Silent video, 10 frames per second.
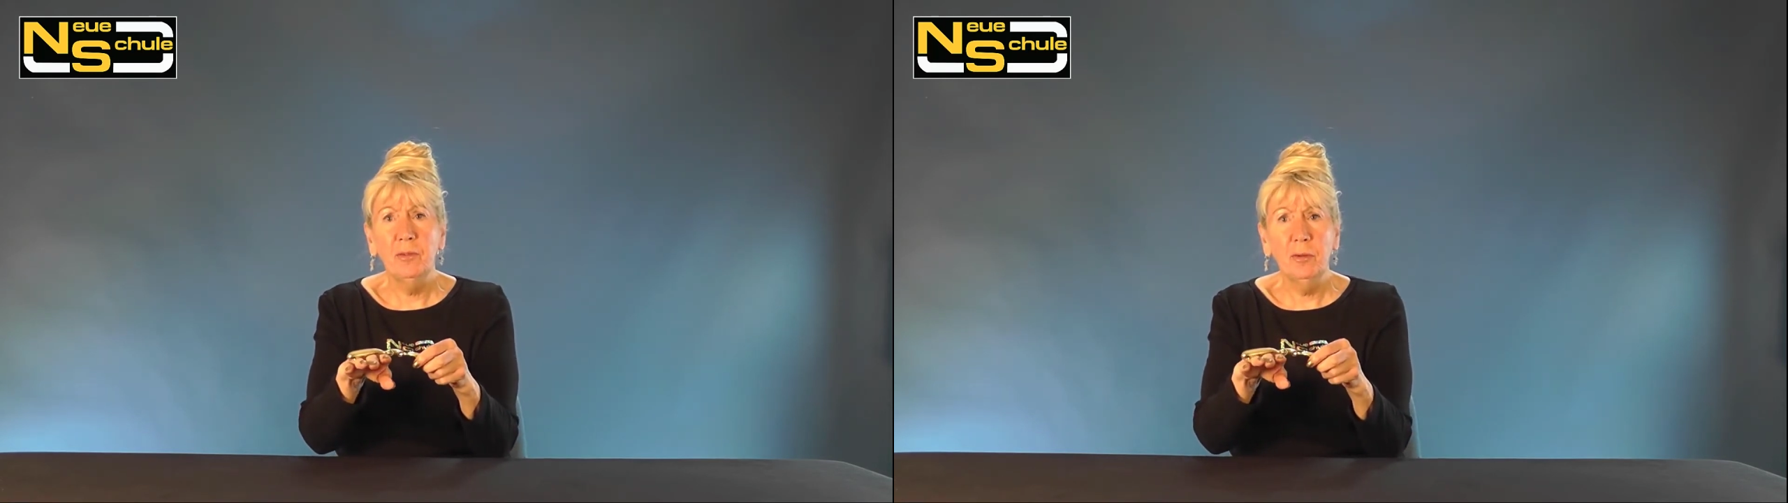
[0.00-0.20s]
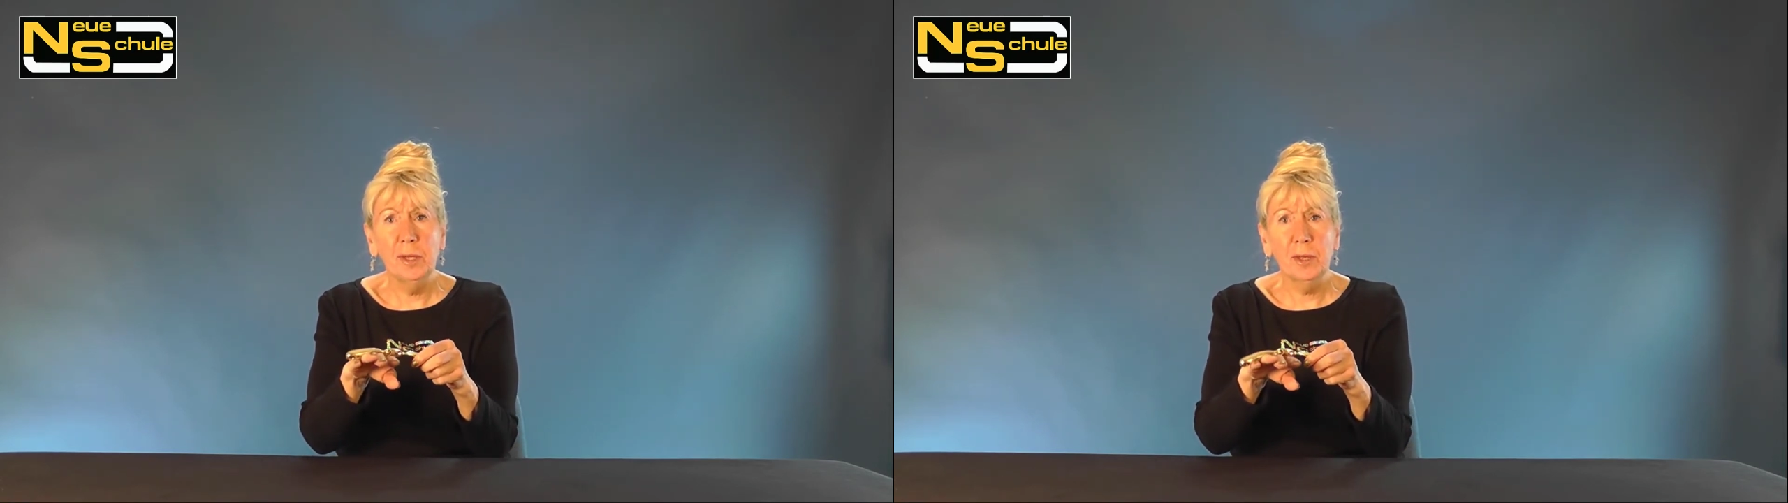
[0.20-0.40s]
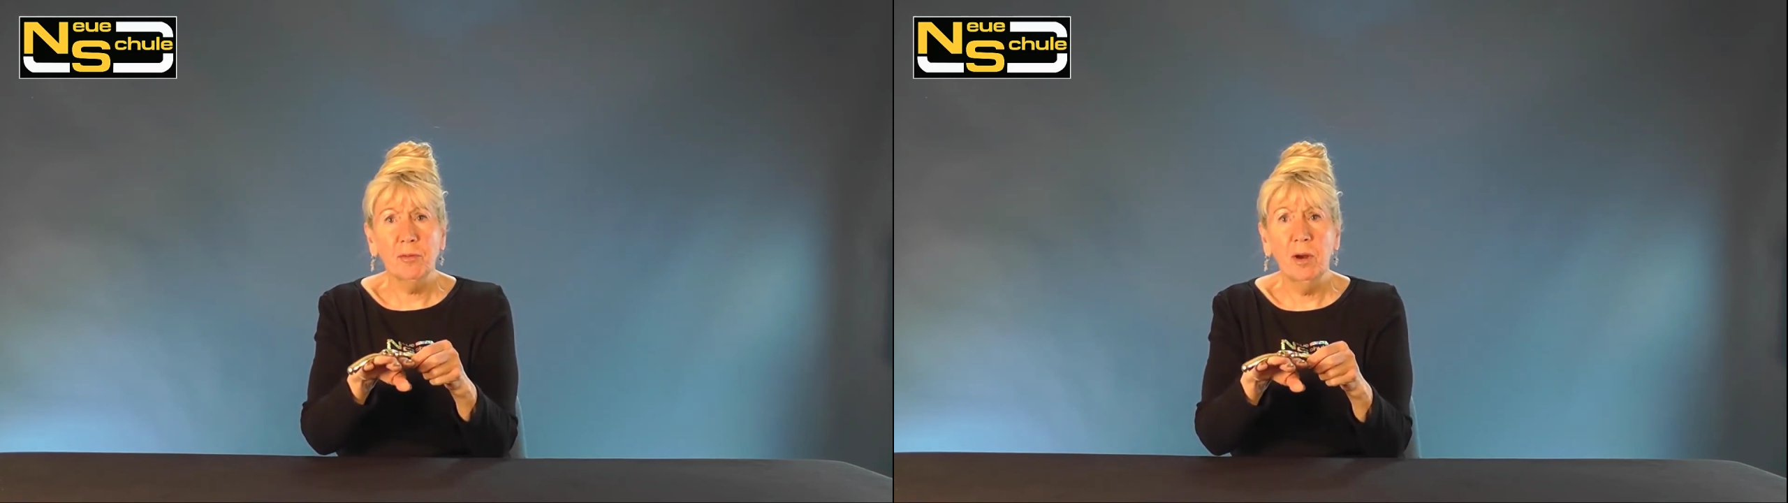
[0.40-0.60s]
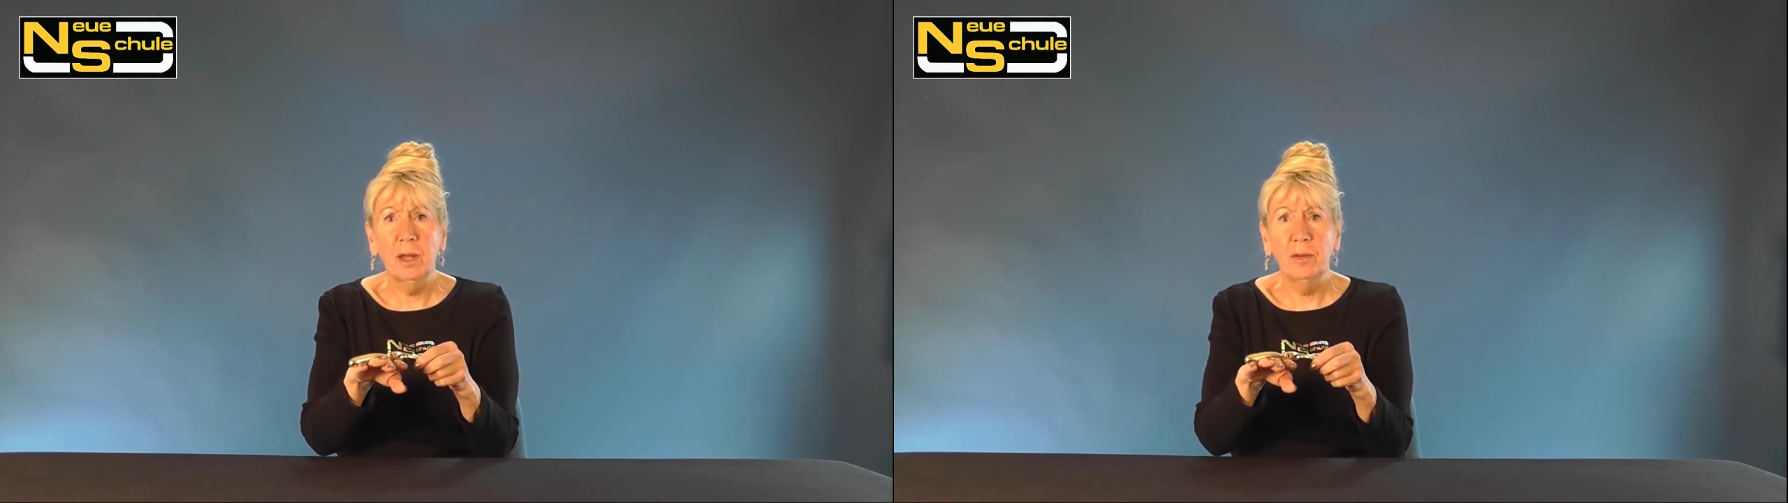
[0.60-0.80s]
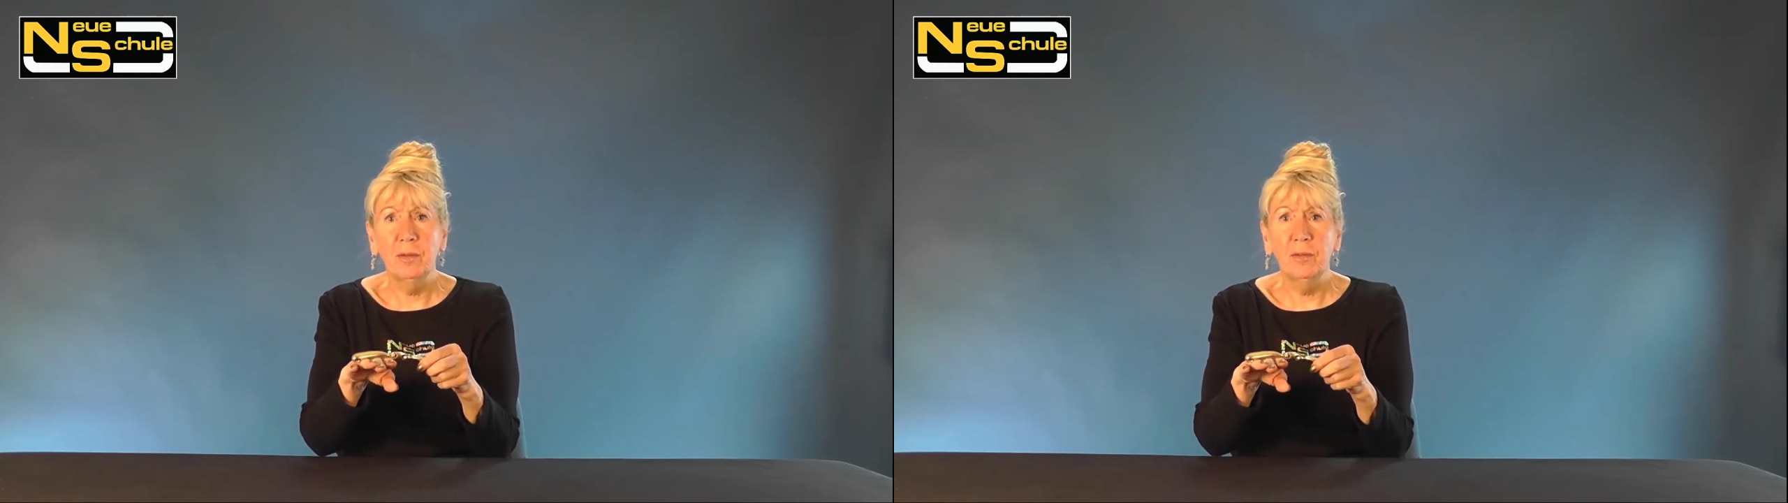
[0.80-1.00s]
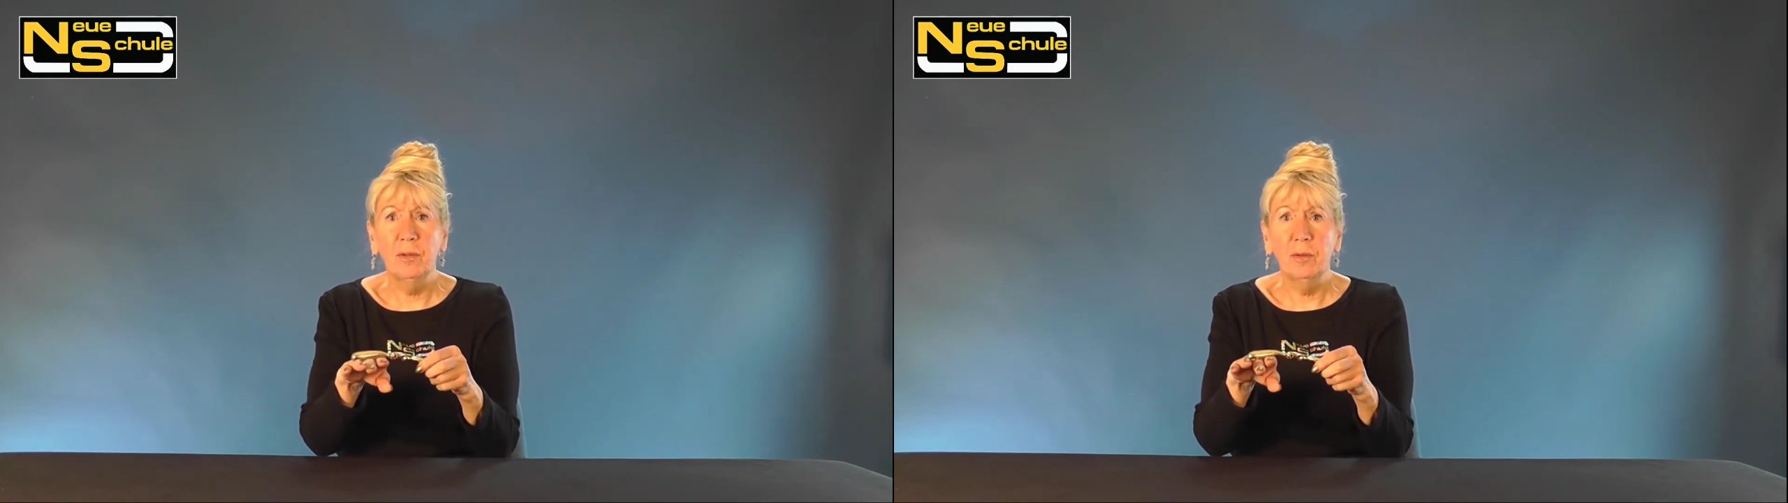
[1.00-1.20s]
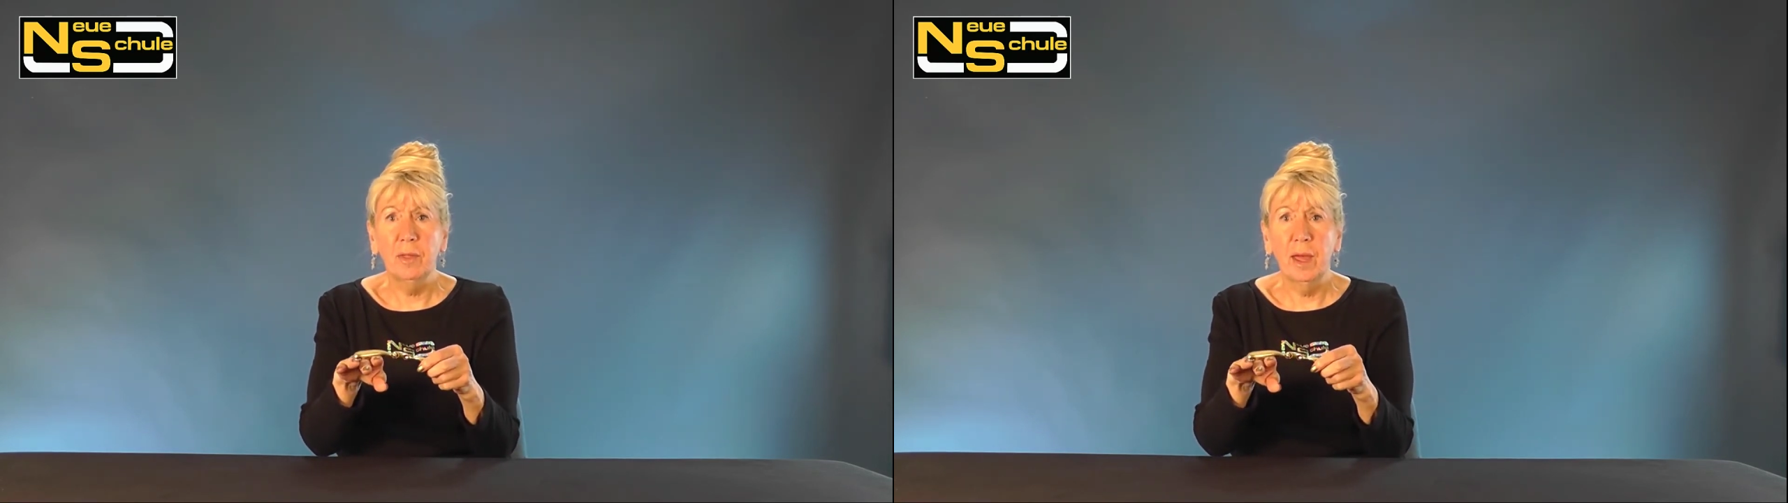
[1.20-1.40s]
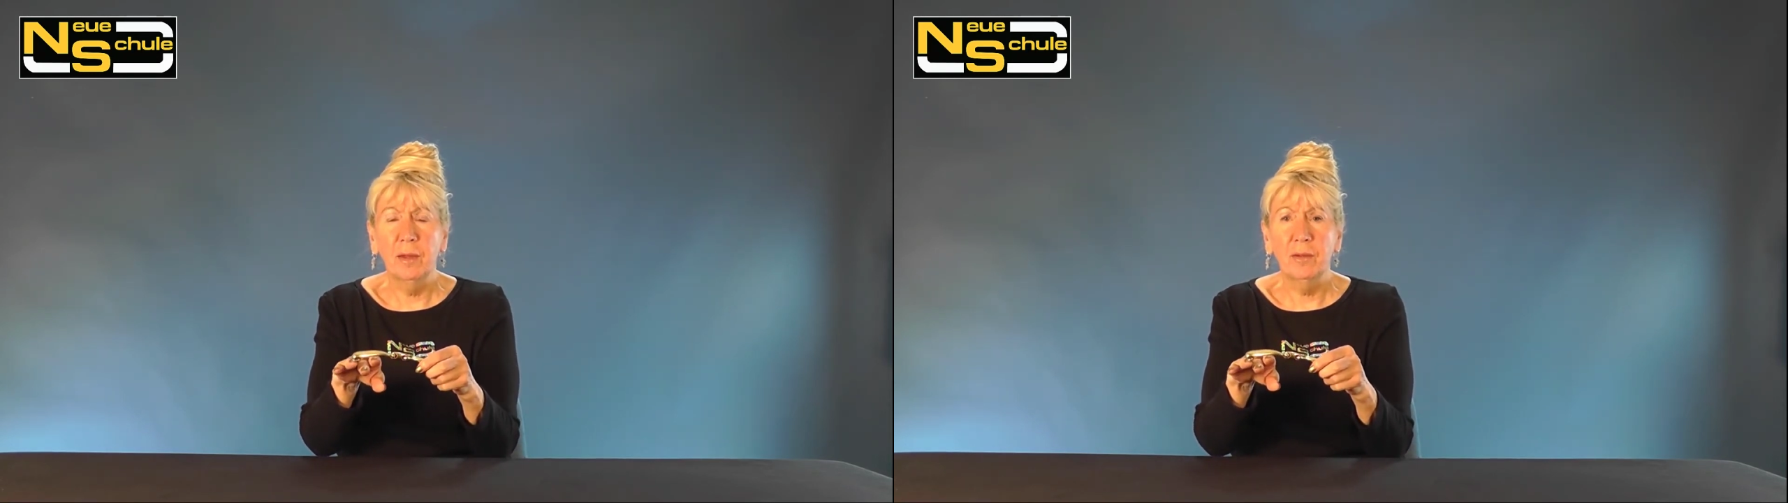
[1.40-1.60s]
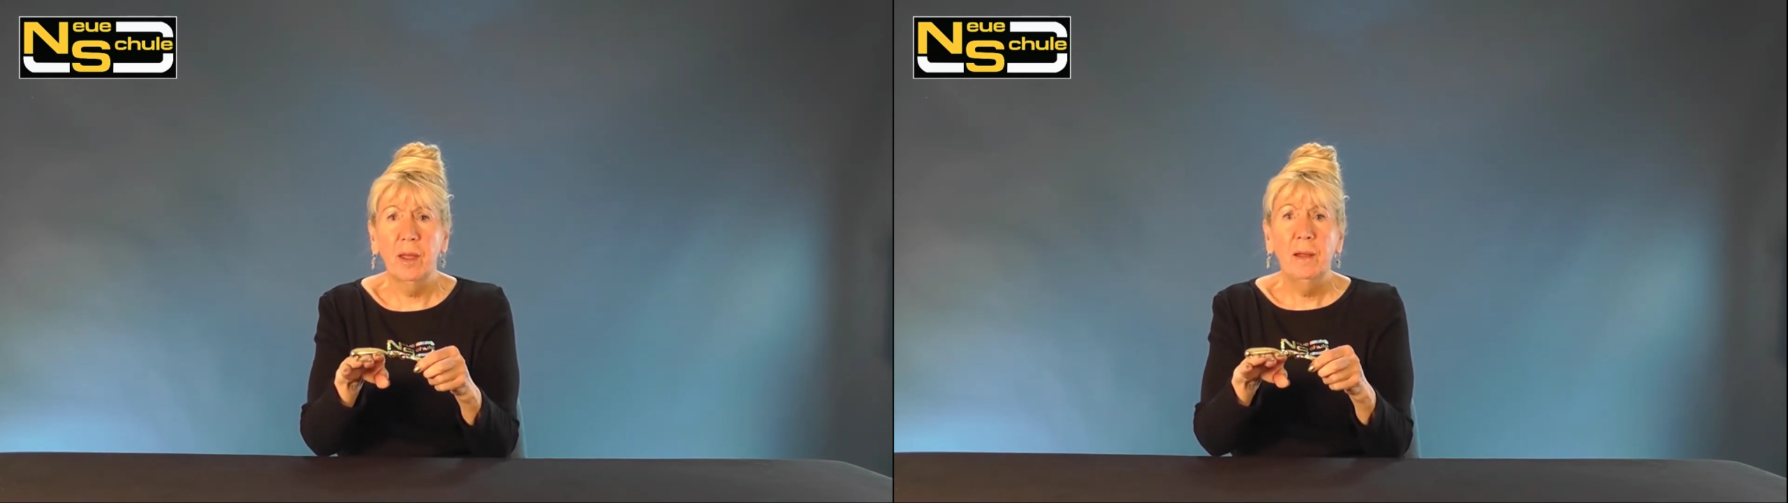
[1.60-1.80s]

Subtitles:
does try to do that,